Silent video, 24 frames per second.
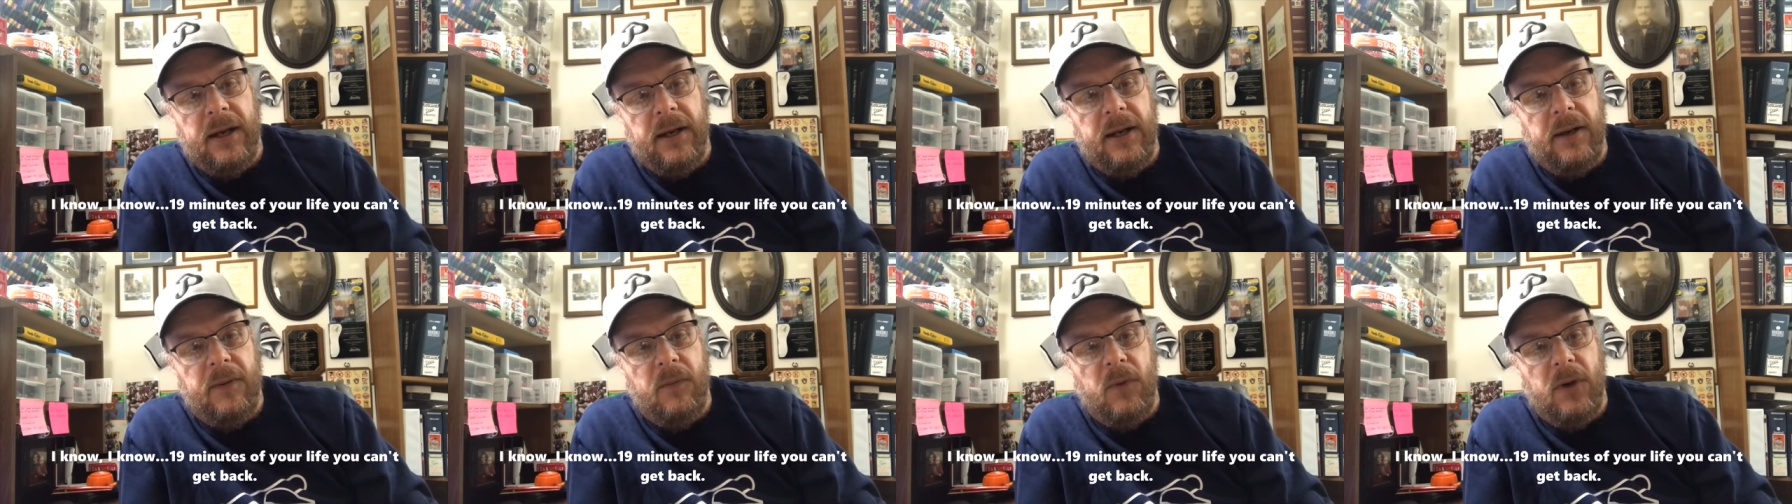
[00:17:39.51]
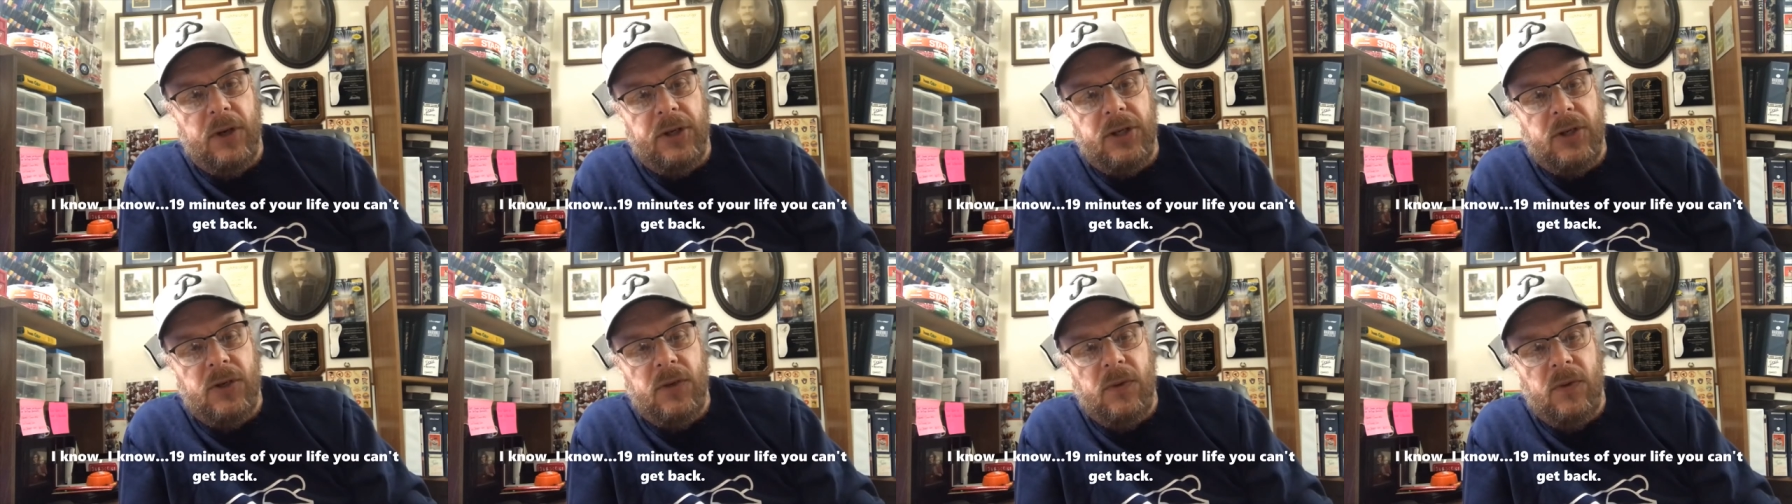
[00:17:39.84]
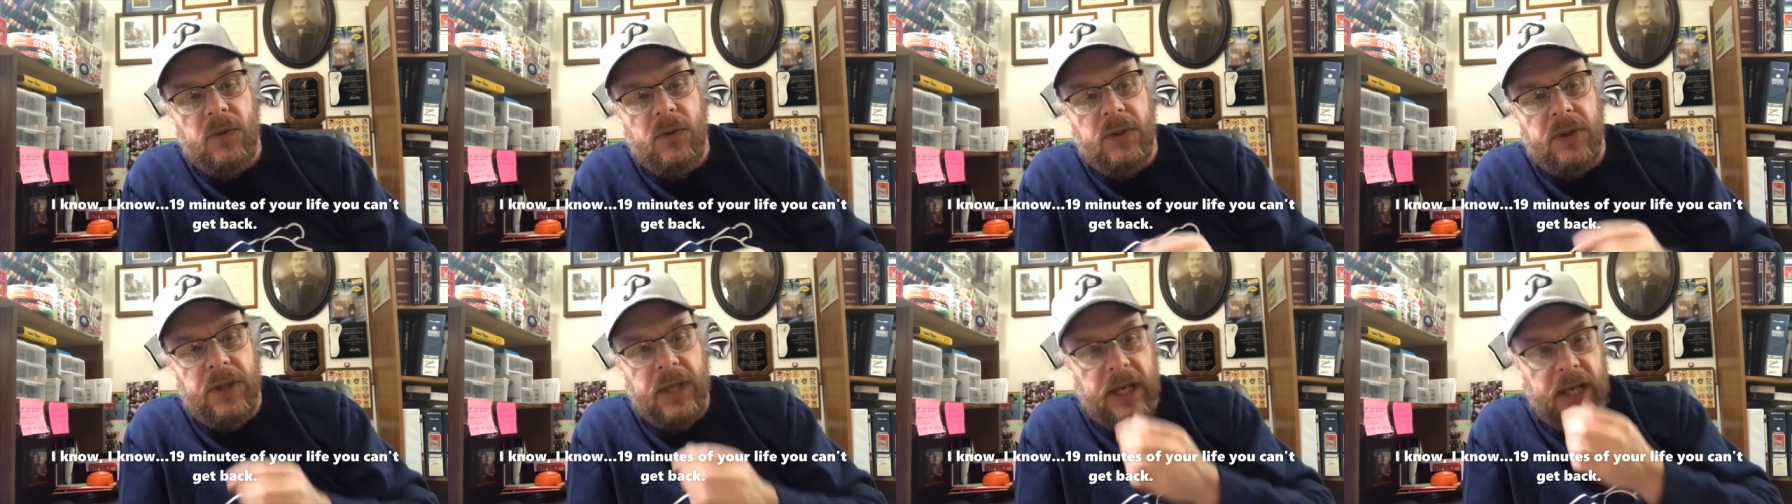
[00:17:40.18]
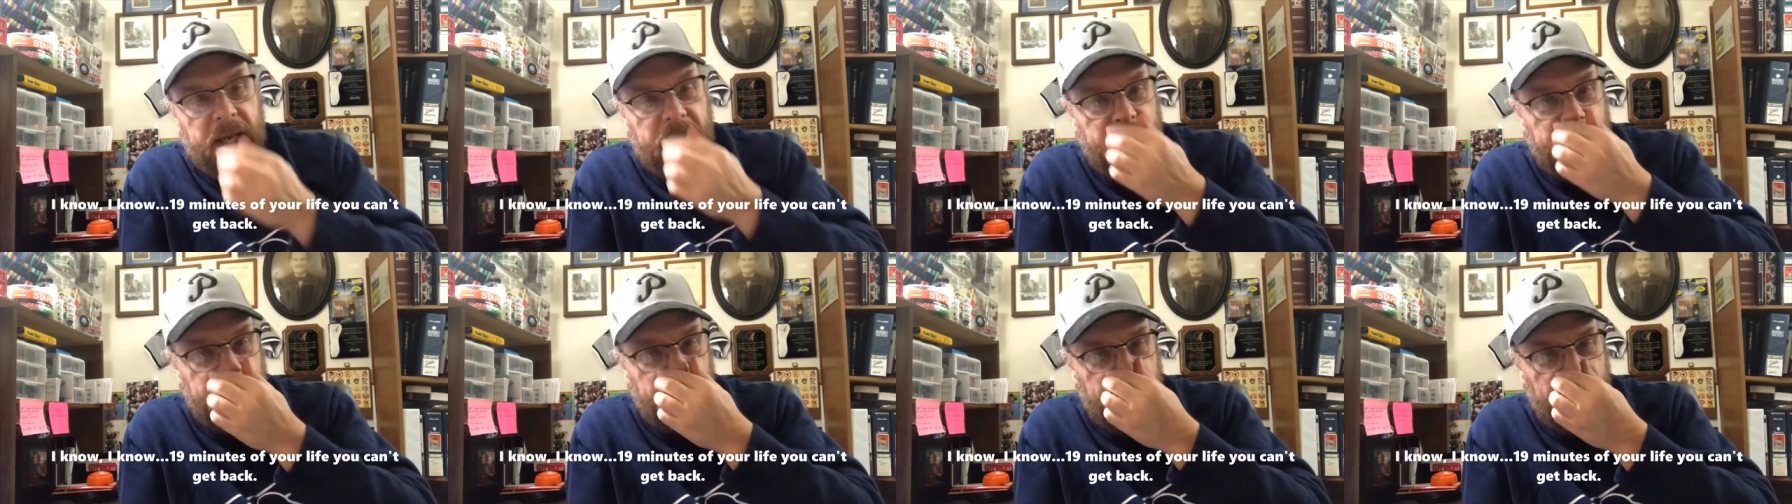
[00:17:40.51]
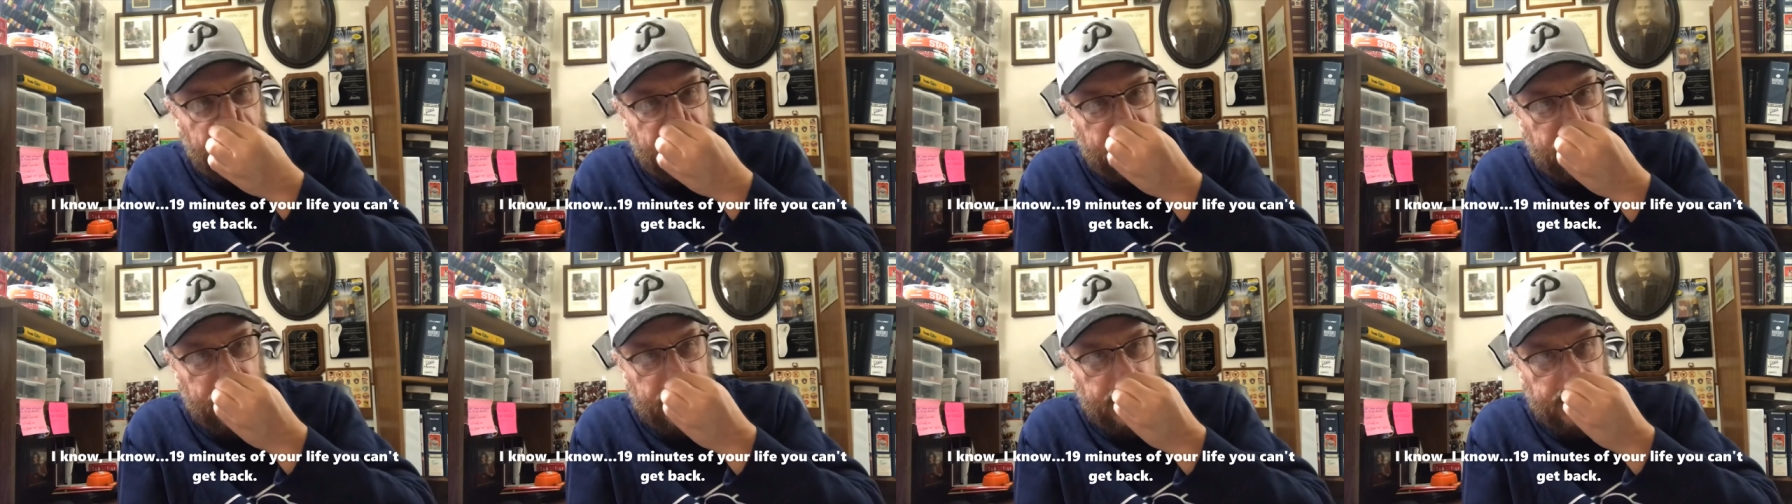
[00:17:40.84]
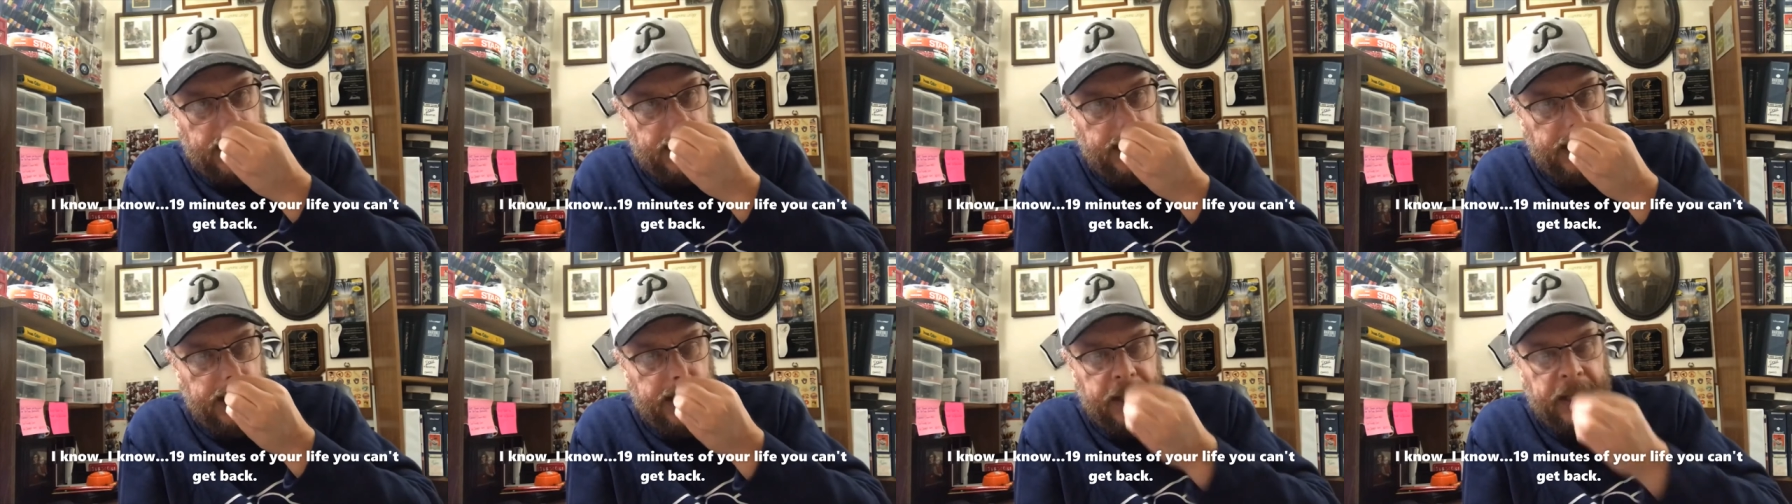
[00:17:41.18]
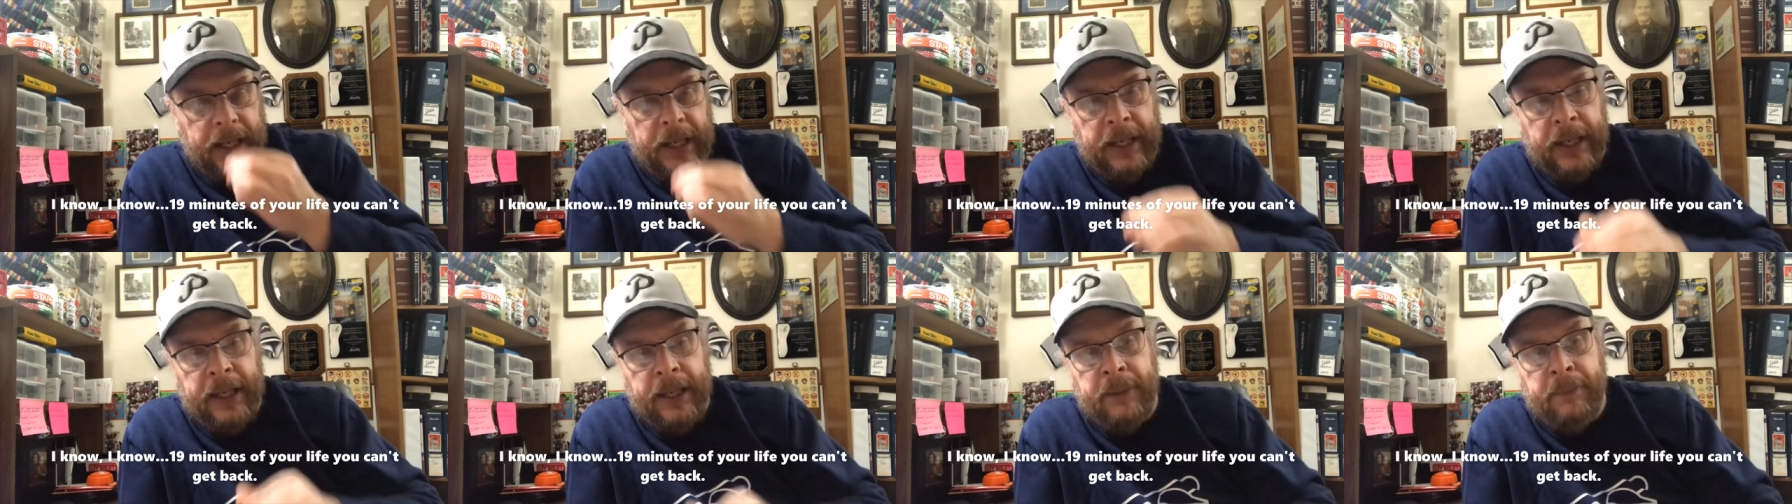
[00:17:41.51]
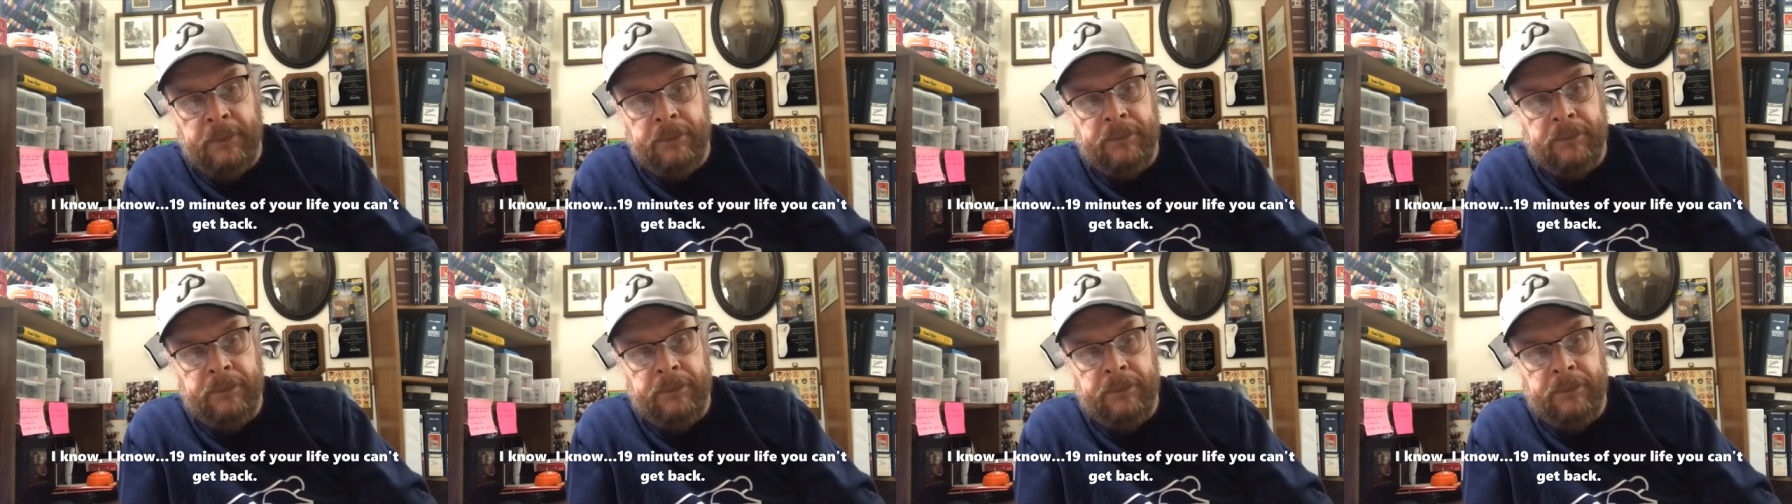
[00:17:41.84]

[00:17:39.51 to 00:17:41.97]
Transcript: in what you think, and uh,